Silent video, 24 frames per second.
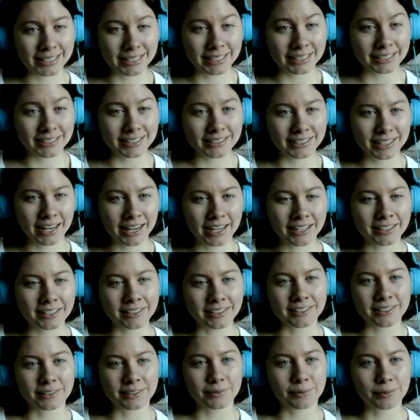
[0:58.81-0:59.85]
Like, Scad
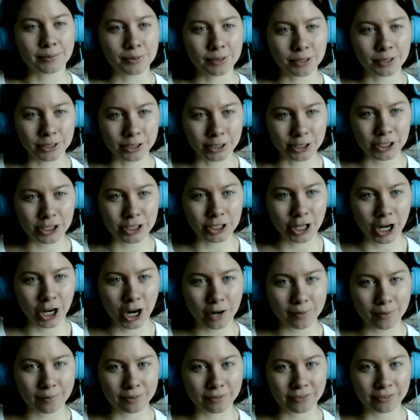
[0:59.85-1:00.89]
does a good
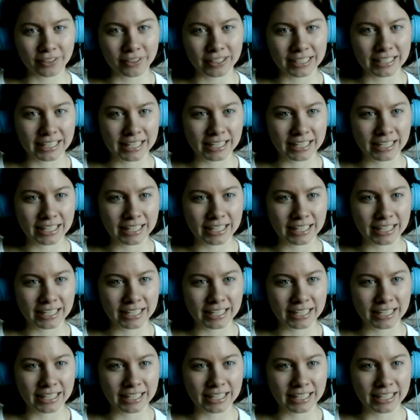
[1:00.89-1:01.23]
job of, like,